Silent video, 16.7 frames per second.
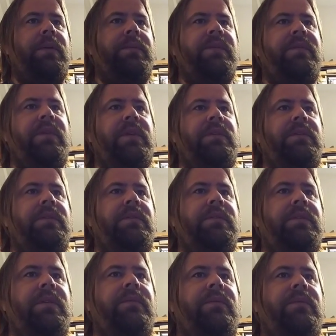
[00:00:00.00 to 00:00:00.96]

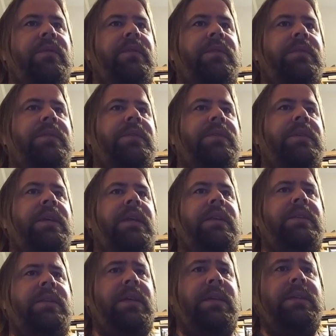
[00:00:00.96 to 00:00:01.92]
observations, inferences,
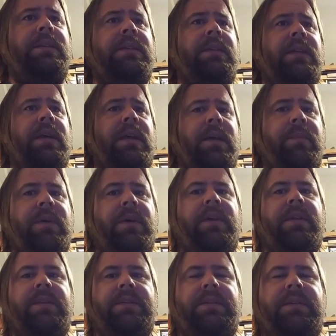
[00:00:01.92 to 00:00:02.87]
and tested
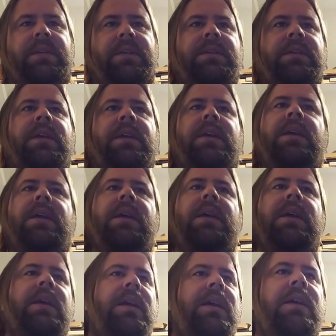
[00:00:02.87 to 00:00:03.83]
hypotheses.
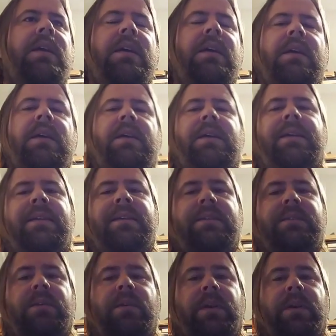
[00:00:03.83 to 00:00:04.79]

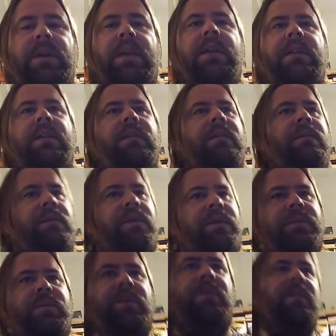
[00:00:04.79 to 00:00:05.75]
So again,
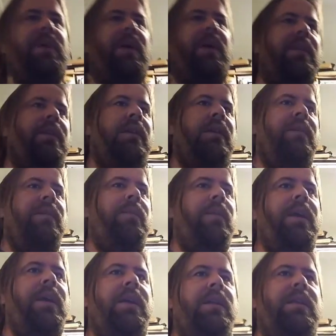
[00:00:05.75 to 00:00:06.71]
we swing back the other
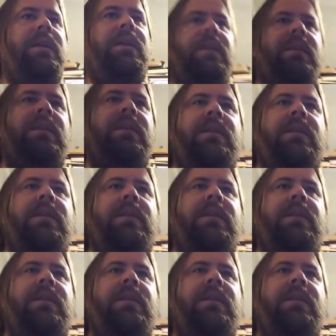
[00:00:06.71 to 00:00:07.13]
way, that the